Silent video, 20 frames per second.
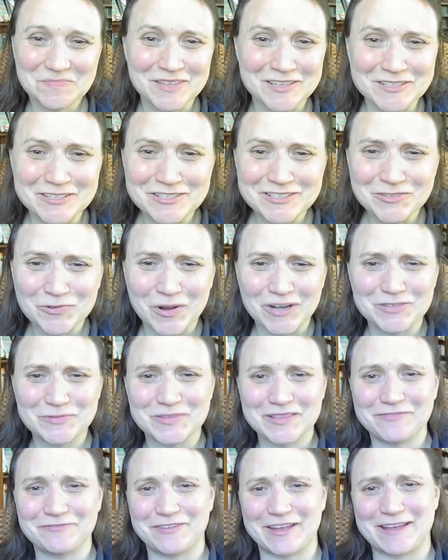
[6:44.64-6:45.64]
good to watch with
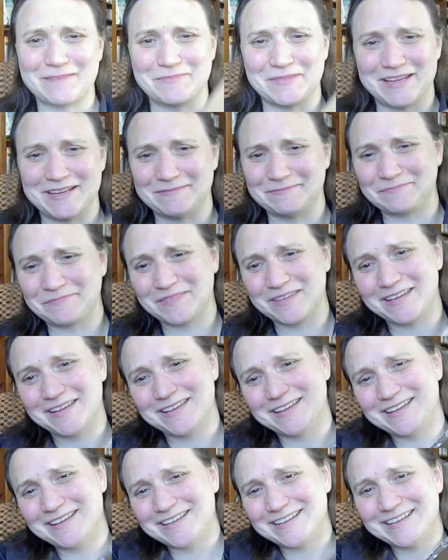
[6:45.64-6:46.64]
the family.
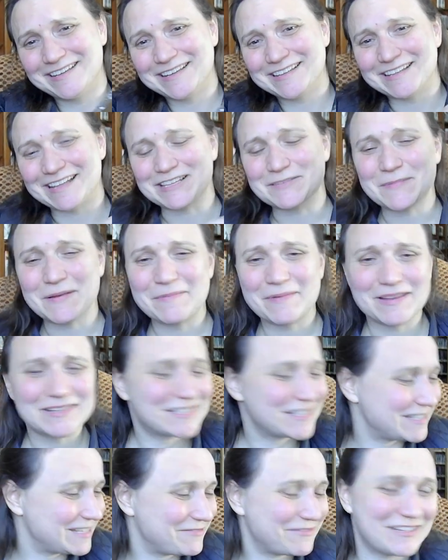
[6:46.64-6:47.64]
That's my box
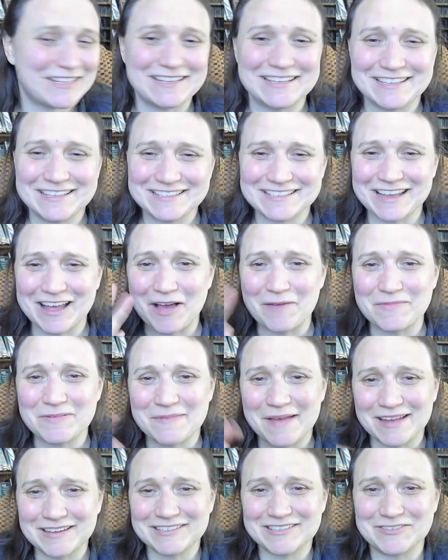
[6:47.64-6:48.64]
of DVDs. I'll be
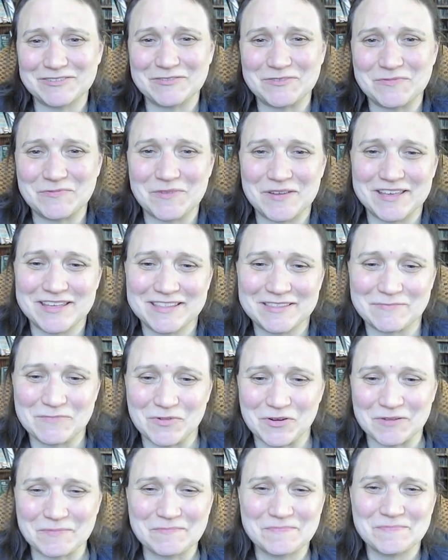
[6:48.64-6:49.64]
back soon with
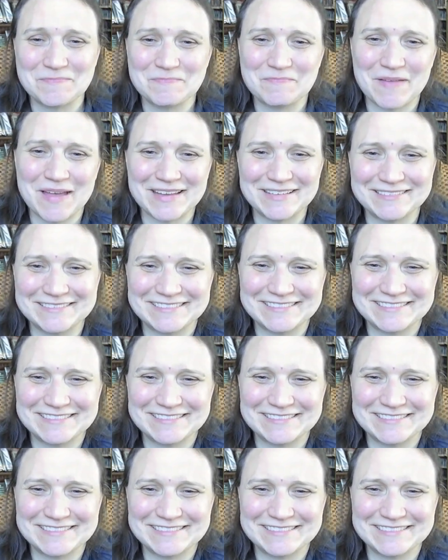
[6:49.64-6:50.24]
more. Bye.